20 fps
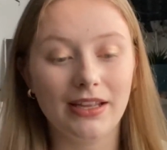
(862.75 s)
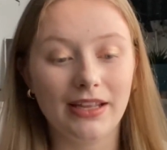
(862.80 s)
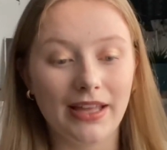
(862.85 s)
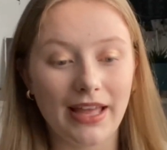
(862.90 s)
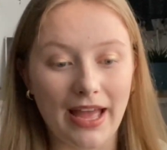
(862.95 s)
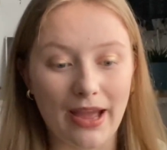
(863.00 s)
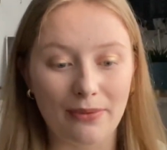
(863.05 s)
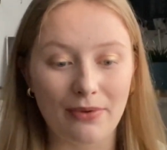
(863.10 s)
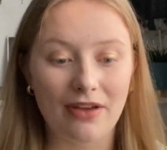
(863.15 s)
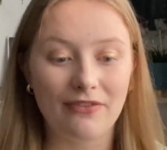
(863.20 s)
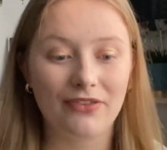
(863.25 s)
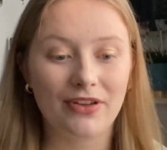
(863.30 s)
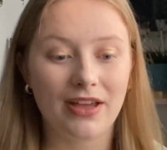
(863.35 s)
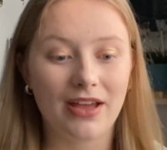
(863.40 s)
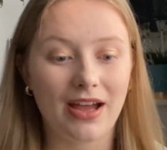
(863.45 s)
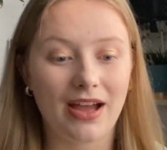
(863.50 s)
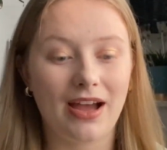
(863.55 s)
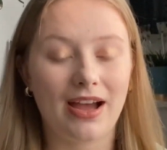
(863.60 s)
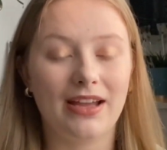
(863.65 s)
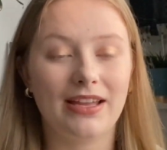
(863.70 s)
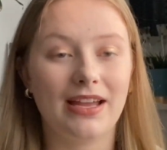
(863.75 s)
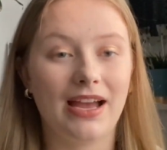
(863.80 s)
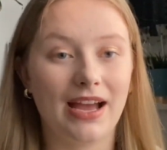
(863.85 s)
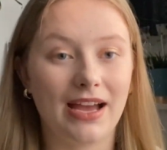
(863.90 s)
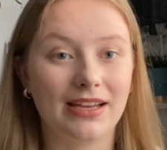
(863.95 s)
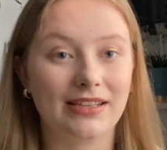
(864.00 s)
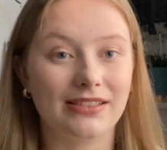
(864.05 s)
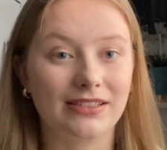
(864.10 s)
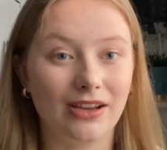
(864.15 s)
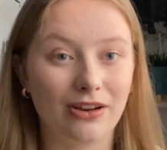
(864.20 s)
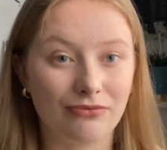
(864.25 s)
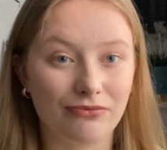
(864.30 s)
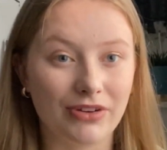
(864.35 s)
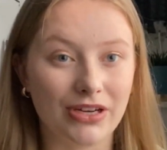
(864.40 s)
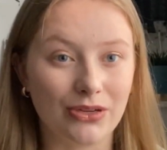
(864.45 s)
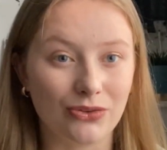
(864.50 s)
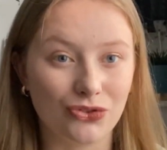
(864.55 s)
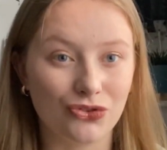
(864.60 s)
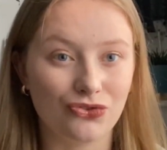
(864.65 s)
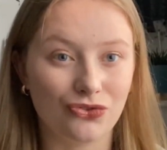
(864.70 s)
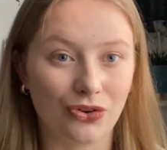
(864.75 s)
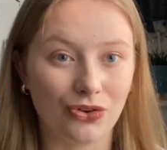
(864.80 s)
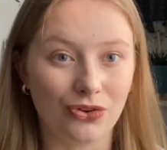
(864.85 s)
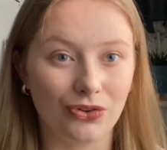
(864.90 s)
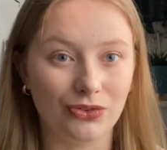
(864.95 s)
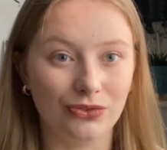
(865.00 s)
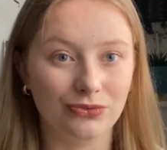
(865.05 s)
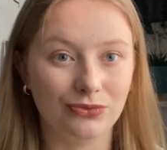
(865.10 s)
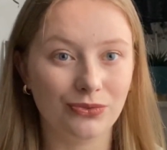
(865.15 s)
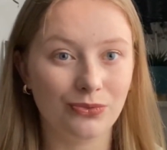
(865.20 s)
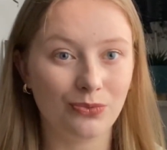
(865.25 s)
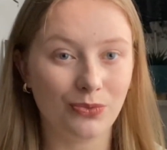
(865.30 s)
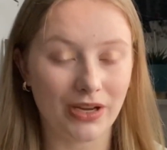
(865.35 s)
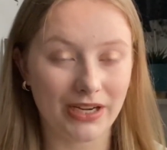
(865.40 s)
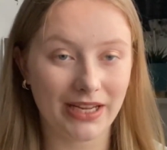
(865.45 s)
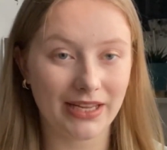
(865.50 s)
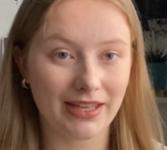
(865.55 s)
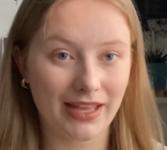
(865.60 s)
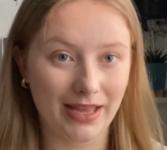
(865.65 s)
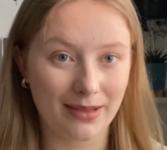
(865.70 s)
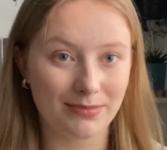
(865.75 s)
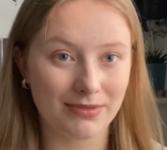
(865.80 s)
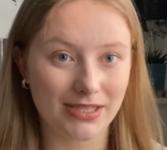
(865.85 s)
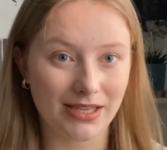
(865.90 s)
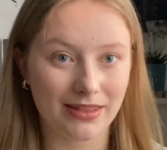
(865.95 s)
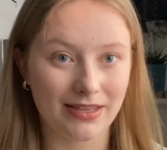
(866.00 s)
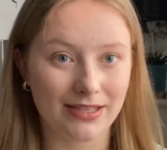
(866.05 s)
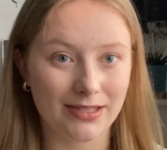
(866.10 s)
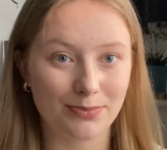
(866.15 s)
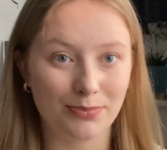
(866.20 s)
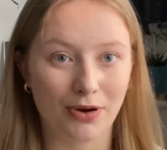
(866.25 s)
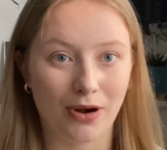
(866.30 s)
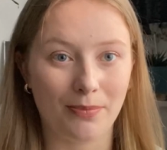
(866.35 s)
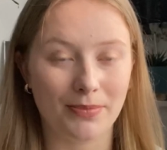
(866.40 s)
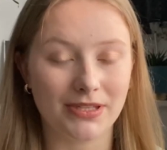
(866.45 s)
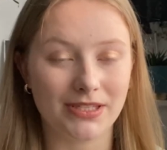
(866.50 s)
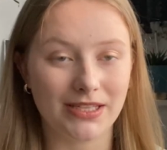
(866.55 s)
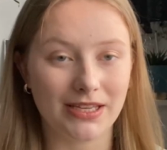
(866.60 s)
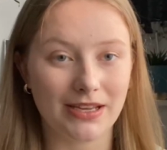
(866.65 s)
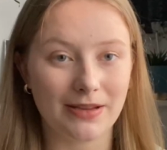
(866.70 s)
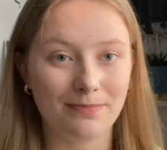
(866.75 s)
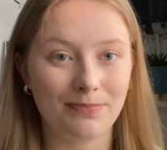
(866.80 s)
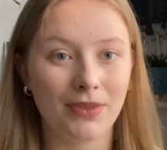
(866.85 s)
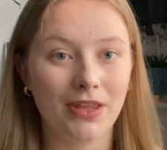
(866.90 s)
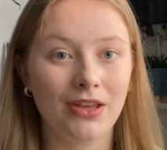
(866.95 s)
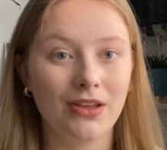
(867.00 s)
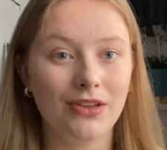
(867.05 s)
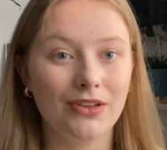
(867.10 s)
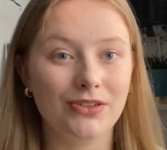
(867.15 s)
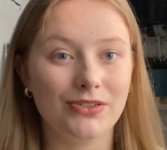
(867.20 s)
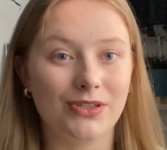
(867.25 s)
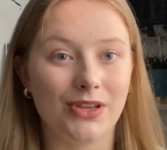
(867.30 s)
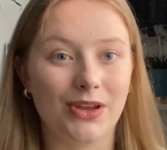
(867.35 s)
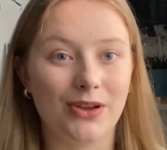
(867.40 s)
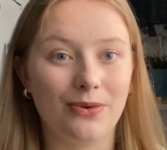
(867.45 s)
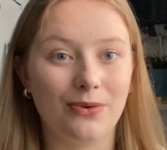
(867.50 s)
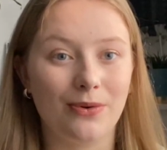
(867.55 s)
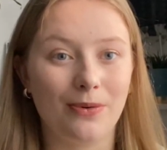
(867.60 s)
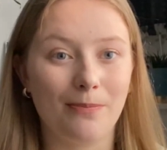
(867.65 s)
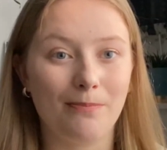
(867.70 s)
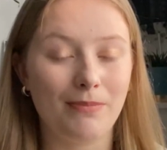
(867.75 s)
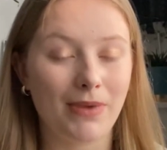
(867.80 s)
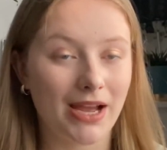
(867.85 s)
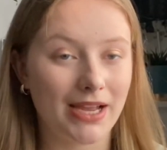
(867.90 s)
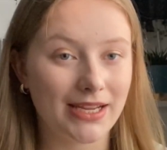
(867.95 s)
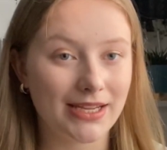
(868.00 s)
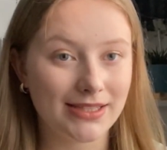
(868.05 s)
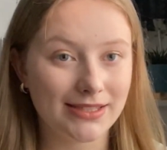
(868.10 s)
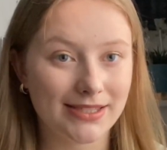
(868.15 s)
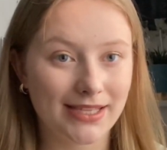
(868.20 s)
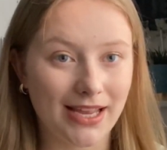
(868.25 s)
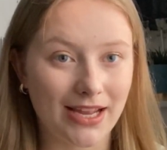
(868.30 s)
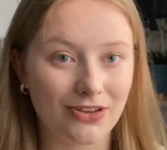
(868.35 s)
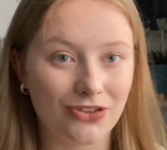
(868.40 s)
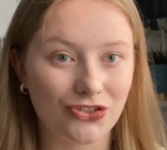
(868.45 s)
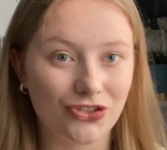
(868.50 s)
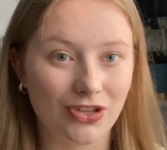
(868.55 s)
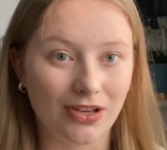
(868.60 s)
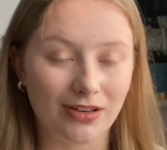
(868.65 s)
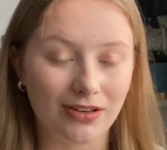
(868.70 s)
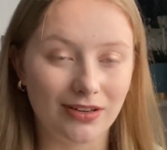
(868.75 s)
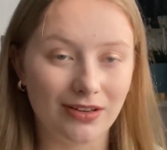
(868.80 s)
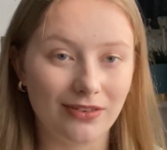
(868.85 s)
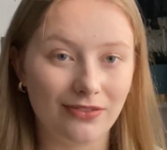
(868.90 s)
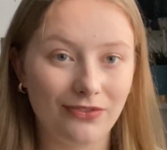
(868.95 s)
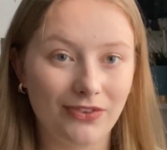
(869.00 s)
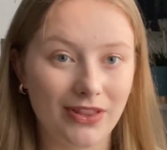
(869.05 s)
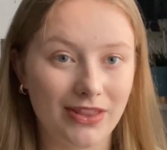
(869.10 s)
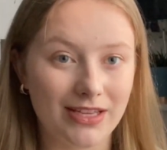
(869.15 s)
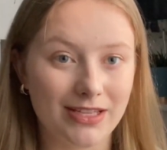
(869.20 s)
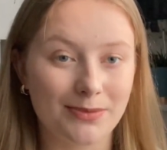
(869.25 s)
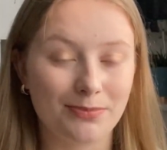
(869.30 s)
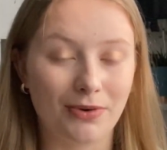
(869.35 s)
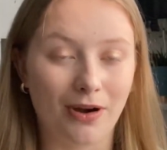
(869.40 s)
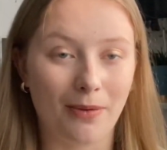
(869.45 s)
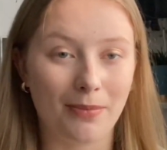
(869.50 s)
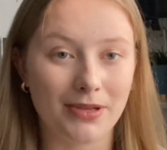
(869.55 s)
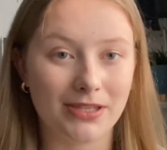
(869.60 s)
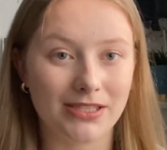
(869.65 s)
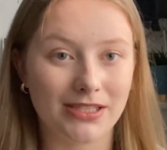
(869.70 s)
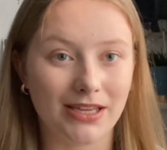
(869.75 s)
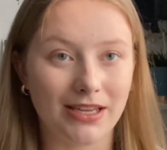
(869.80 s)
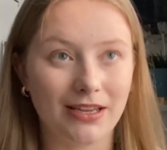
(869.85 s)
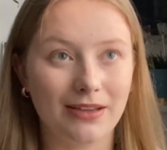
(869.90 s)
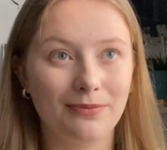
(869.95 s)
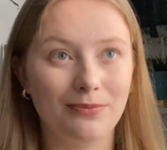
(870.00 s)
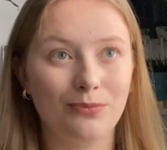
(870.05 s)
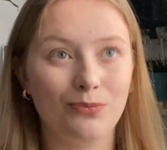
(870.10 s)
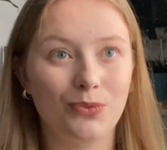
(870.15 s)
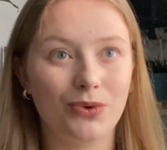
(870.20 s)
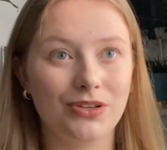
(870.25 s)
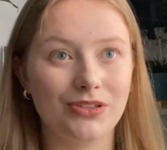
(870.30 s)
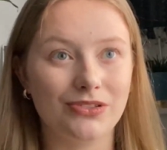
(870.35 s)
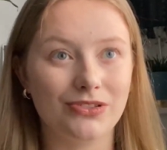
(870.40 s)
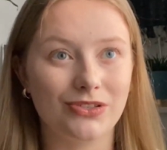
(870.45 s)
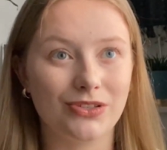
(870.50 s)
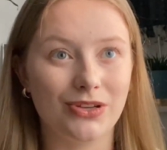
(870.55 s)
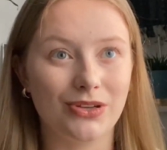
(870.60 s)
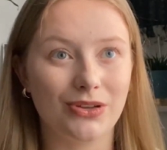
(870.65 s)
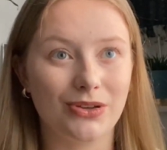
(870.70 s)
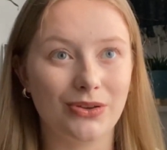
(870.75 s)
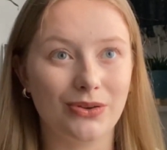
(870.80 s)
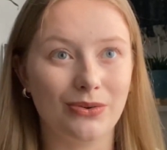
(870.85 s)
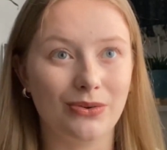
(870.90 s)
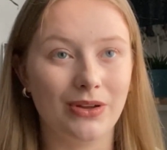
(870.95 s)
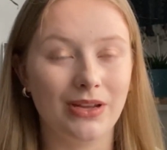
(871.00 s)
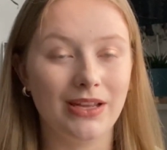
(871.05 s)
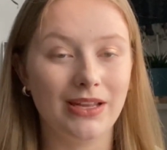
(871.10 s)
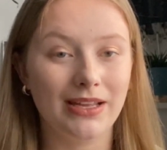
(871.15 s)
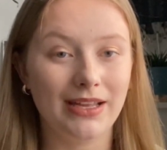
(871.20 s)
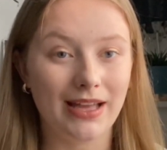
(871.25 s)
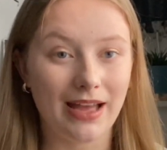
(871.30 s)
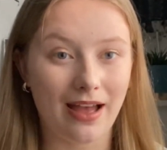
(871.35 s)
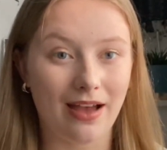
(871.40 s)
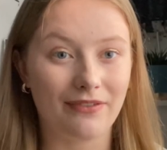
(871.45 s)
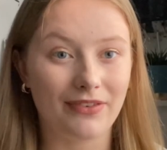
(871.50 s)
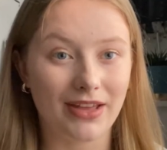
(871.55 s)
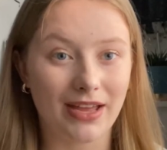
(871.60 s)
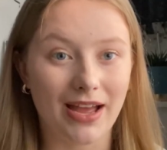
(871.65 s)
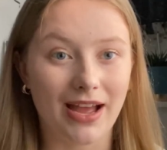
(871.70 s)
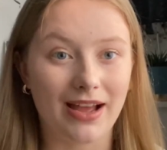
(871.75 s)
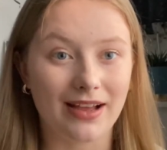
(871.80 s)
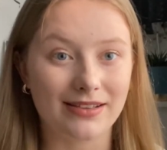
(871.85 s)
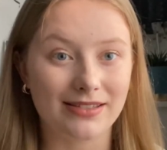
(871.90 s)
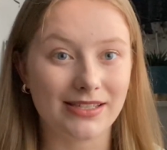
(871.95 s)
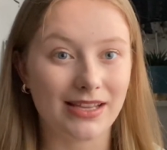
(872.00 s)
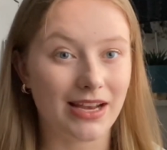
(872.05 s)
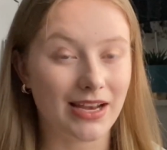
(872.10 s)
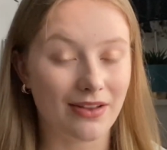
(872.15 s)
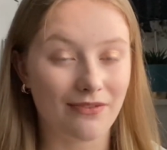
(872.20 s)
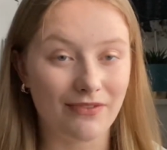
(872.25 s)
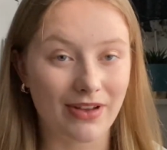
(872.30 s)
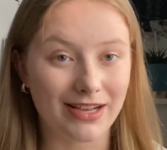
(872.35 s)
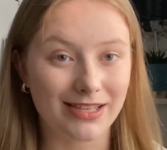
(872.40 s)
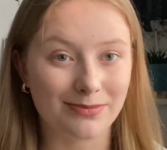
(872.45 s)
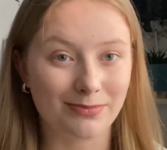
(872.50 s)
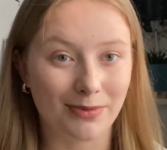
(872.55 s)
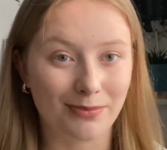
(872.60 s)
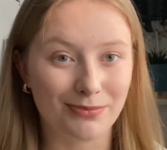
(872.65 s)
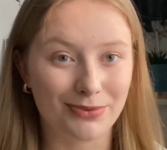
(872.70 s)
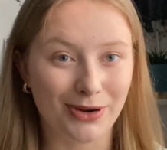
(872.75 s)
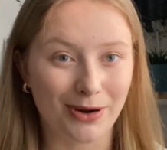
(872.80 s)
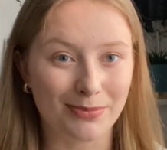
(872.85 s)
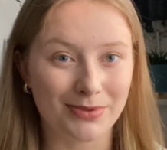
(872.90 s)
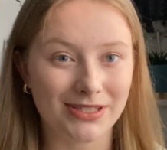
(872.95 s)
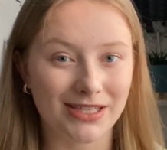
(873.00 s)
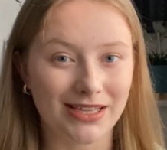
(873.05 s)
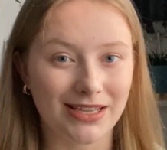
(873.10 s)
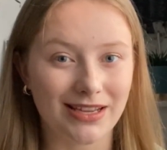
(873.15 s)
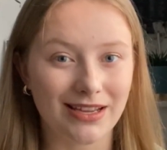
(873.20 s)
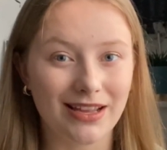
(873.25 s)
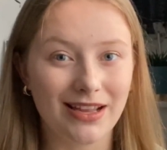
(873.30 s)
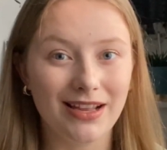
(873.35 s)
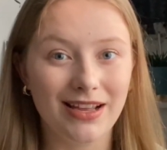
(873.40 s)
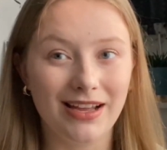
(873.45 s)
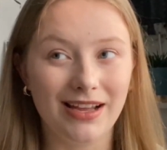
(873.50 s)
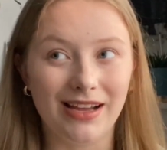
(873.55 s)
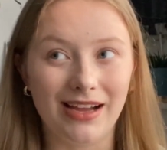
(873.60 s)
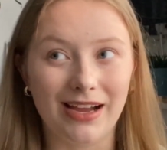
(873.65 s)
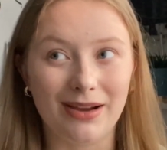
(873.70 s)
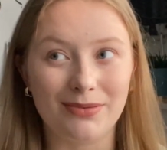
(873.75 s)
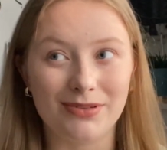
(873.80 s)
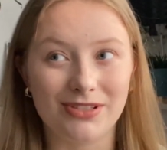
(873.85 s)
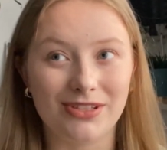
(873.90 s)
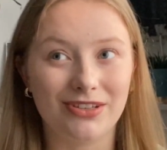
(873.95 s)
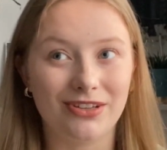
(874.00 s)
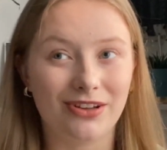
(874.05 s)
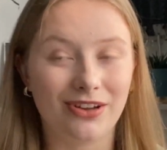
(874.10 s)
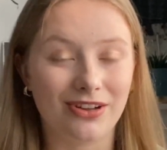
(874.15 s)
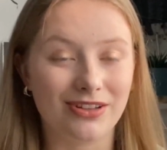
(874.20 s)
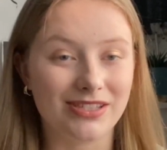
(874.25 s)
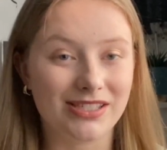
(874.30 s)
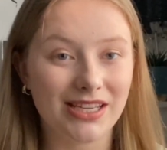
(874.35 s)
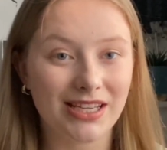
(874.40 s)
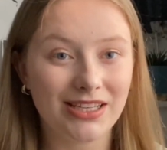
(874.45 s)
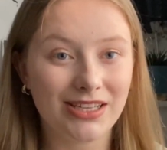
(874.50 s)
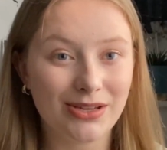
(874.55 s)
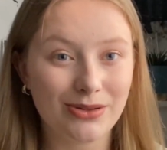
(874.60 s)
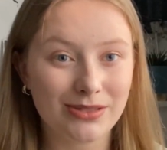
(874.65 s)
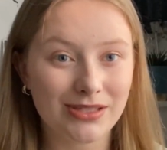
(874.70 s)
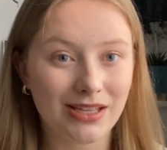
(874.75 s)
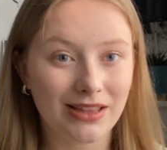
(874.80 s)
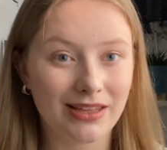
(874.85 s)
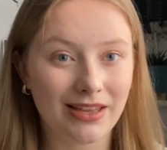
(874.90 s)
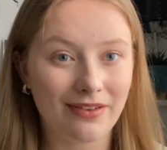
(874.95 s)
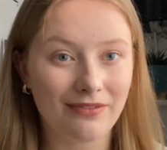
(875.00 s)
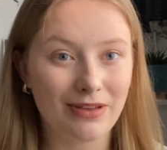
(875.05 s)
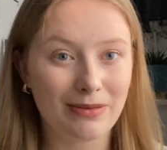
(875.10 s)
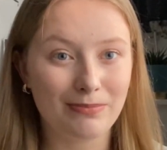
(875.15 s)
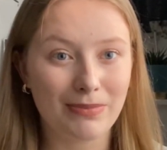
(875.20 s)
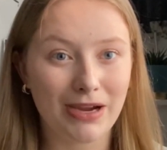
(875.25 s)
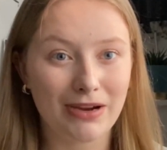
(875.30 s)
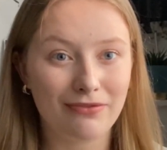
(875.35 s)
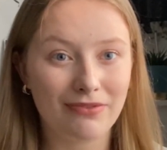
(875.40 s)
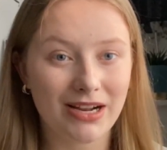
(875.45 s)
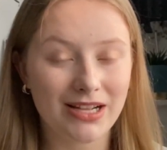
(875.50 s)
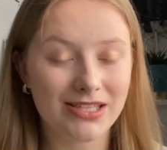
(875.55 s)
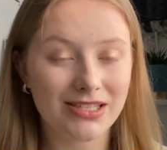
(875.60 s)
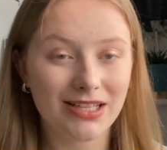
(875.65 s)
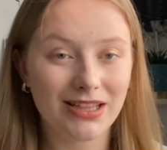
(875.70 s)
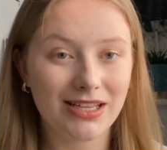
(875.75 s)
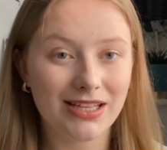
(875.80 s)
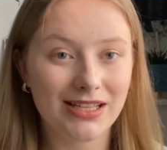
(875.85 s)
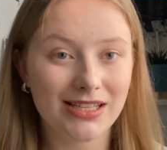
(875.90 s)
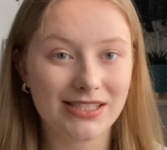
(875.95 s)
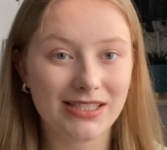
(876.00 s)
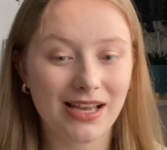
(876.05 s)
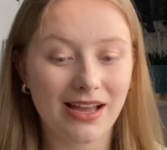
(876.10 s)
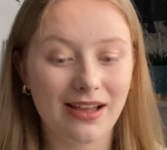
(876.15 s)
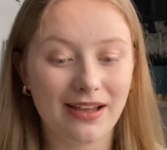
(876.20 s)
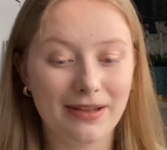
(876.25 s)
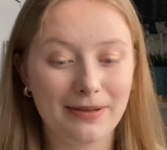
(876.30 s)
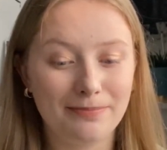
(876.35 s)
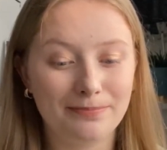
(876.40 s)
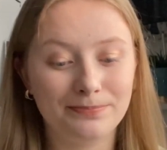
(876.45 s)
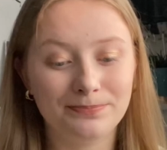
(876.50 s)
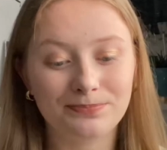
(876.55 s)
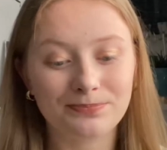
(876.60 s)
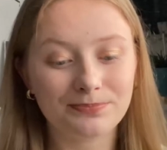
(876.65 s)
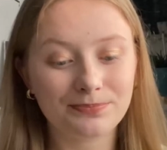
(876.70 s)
However, I had a real struggle when it came to this property. So my intention for this property was to have it as an investment property. I was going to continue to live in my rental at the time